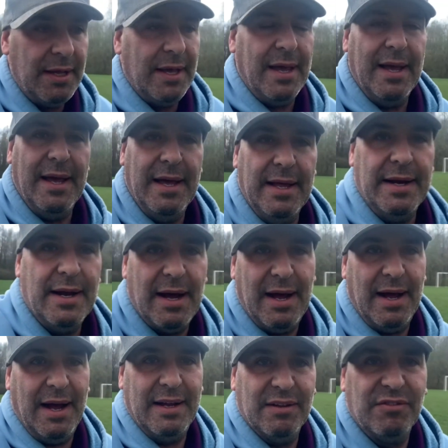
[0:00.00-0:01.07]
And I,
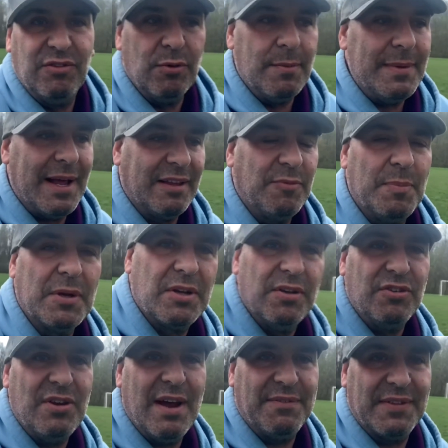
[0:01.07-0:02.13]
I assume that's
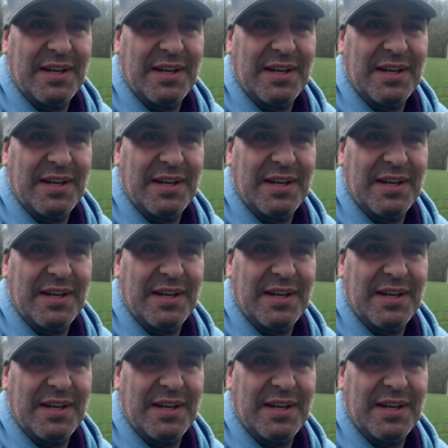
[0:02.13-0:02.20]
because you have